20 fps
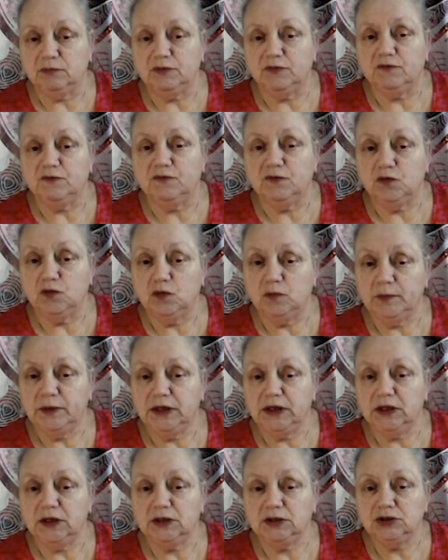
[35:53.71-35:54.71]
forming
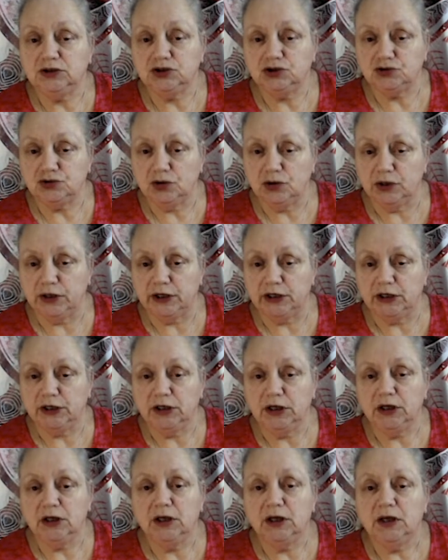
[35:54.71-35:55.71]
a trine
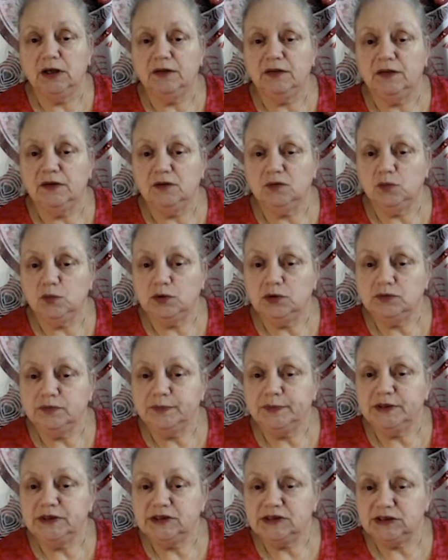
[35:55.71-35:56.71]
that will
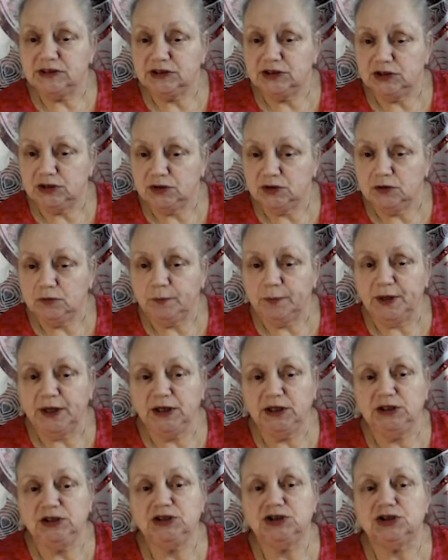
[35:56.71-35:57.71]
bestow
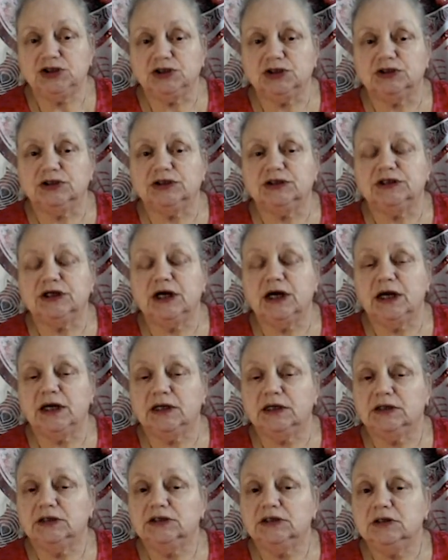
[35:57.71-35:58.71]
patience
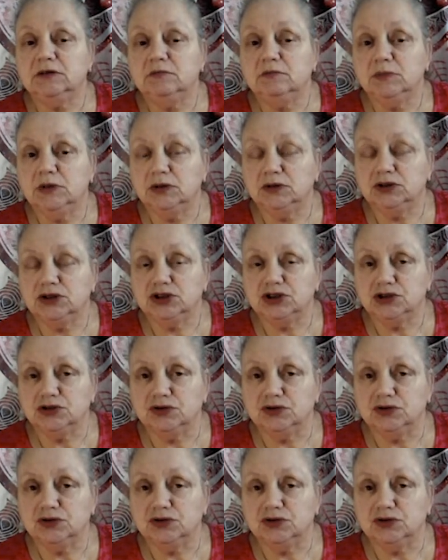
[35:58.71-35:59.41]
and emotional